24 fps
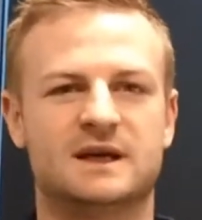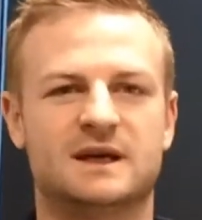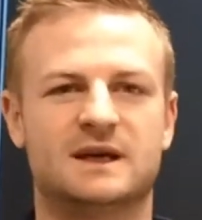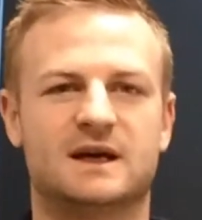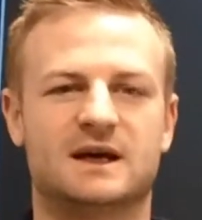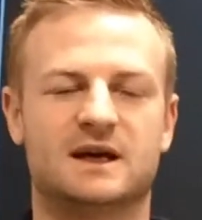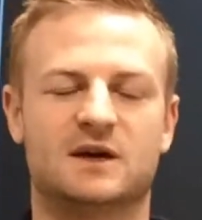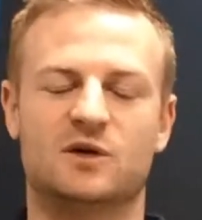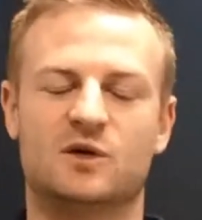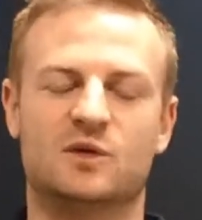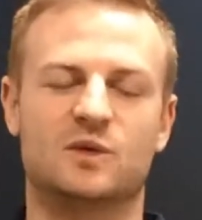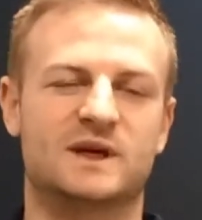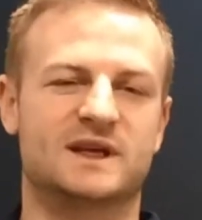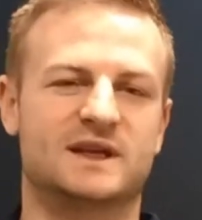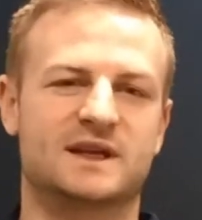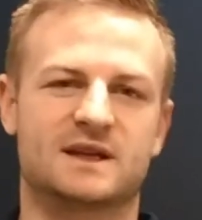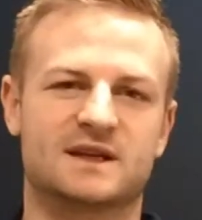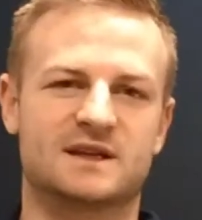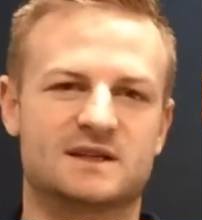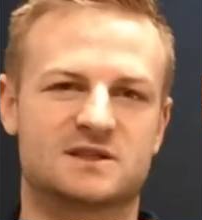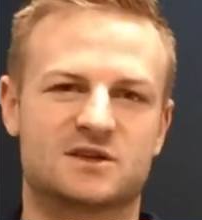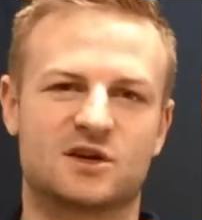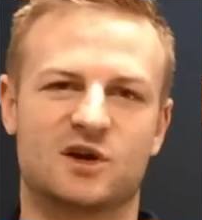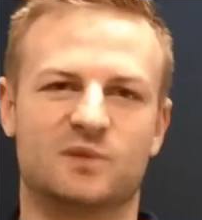all we
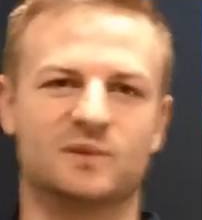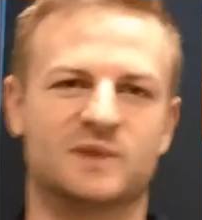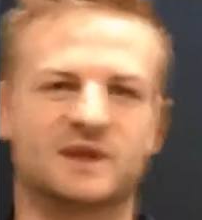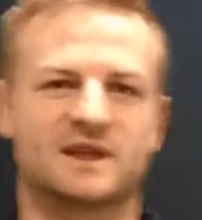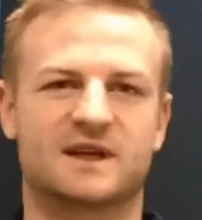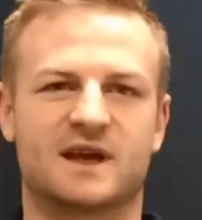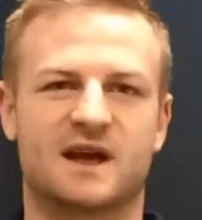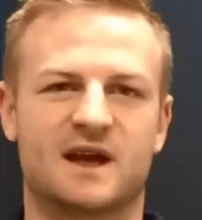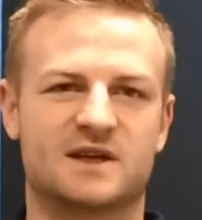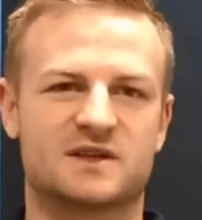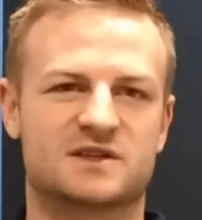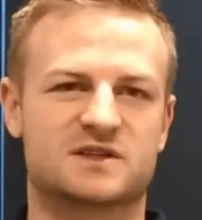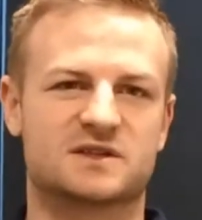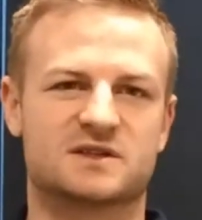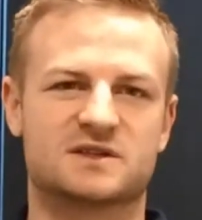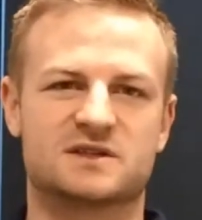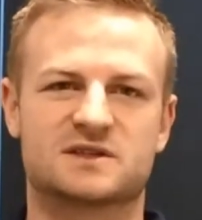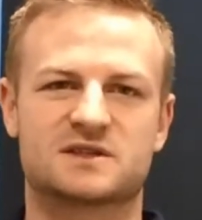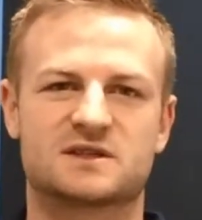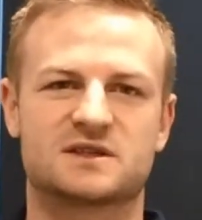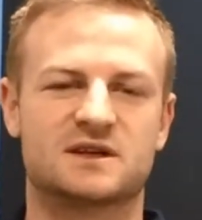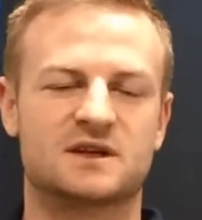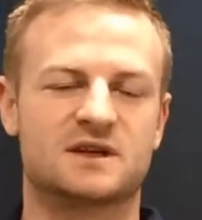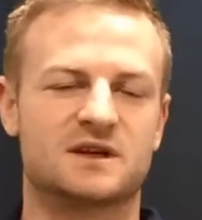get is
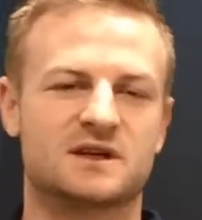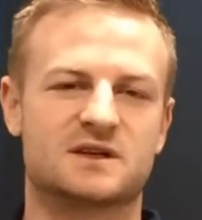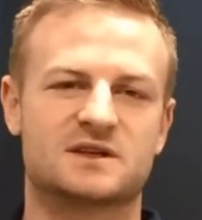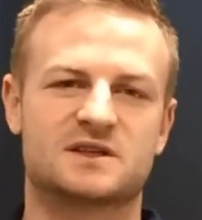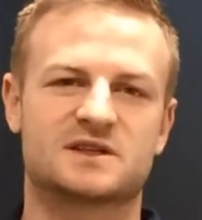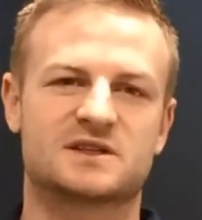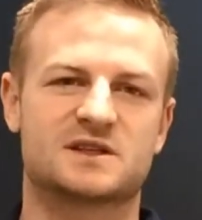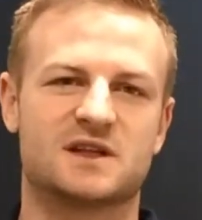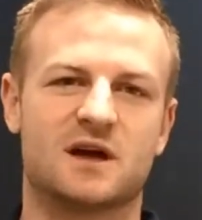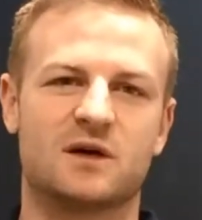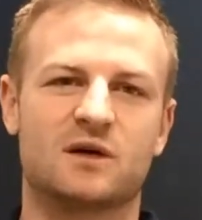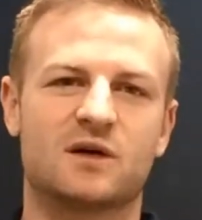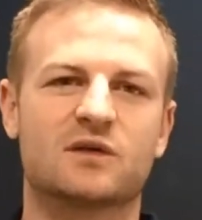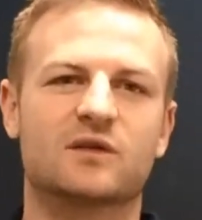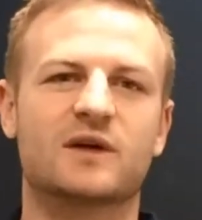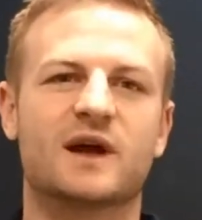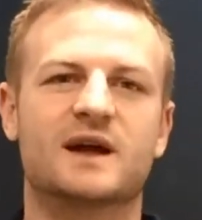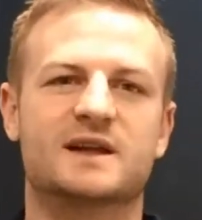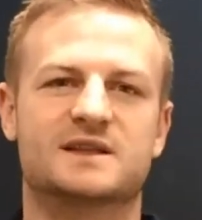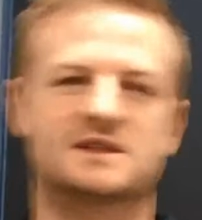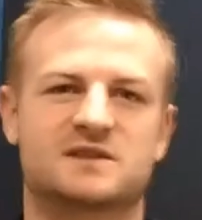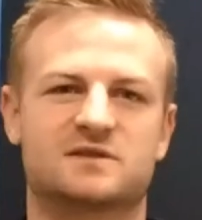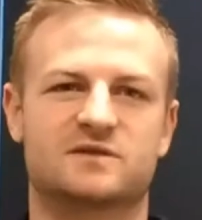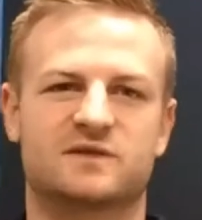complications, slower
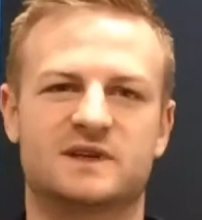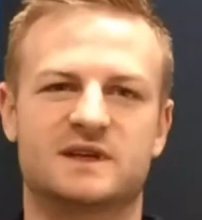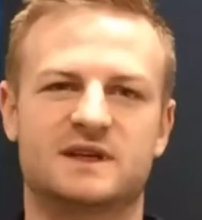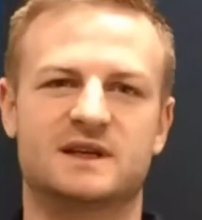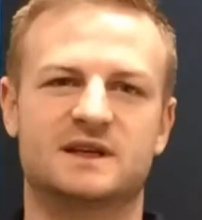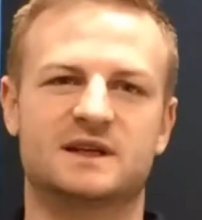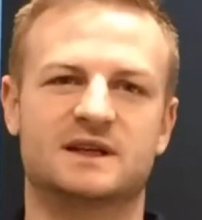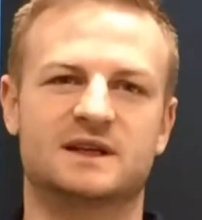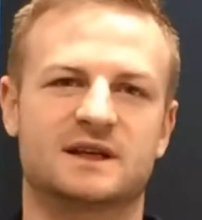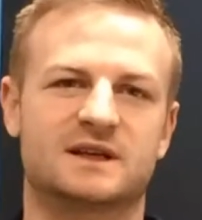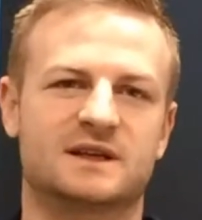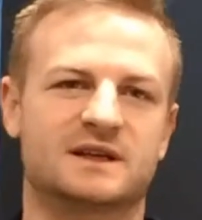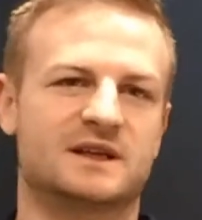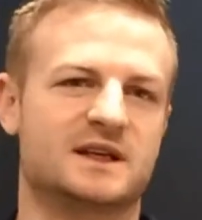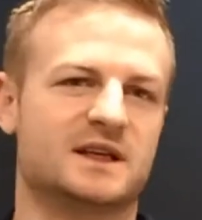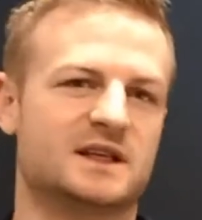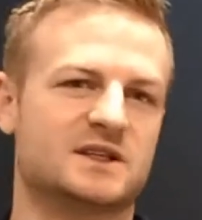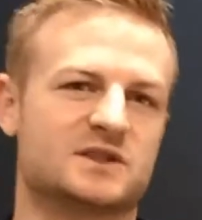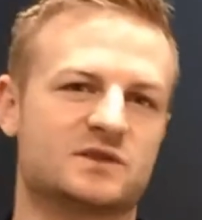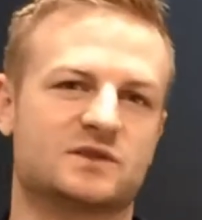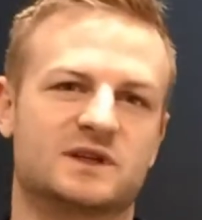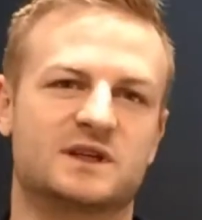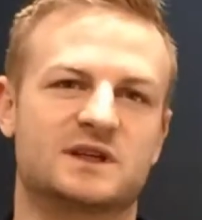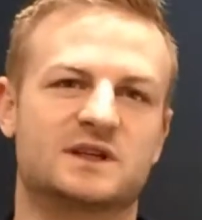rates of healing, and the
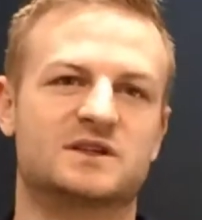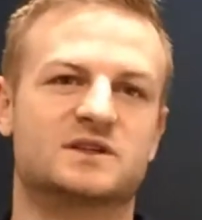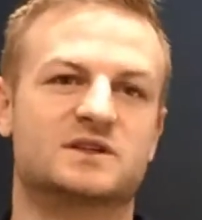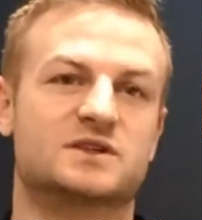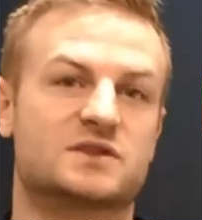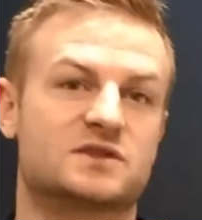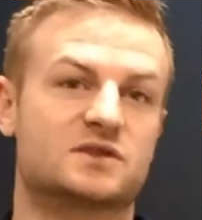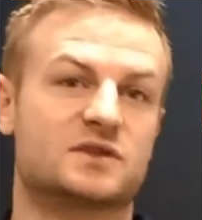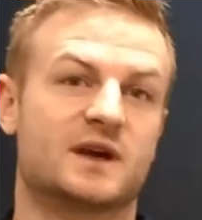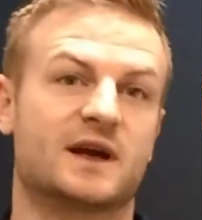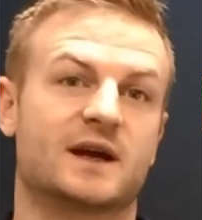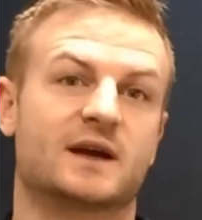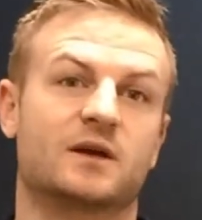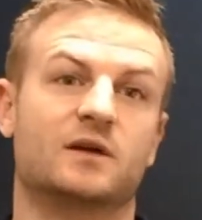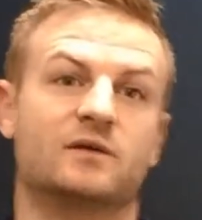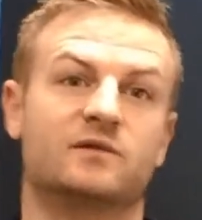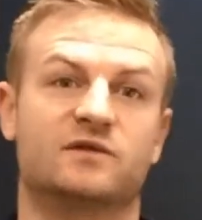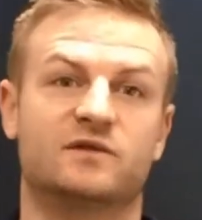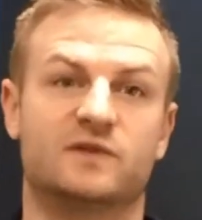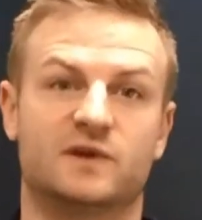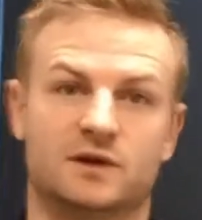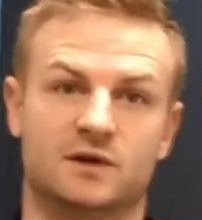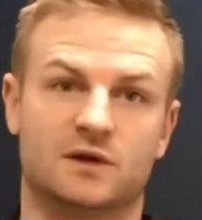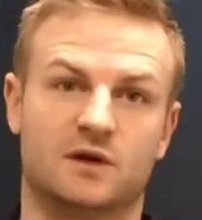injury can just drag on
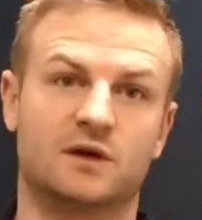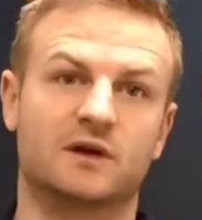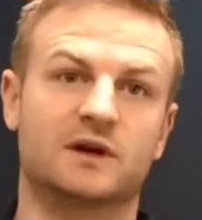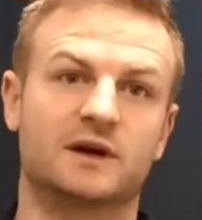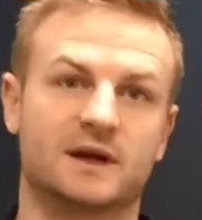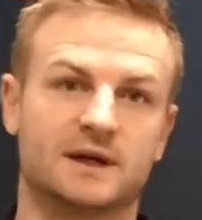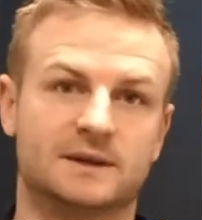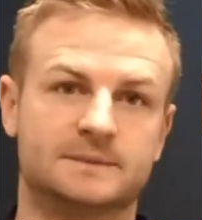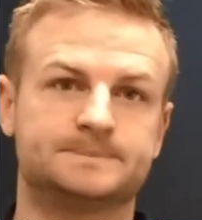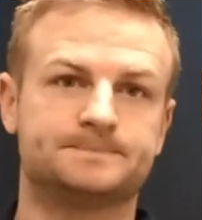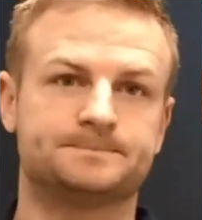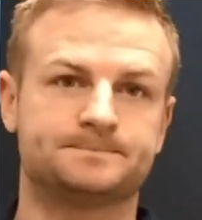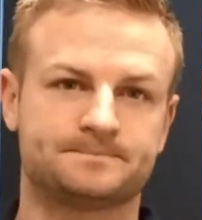for longer.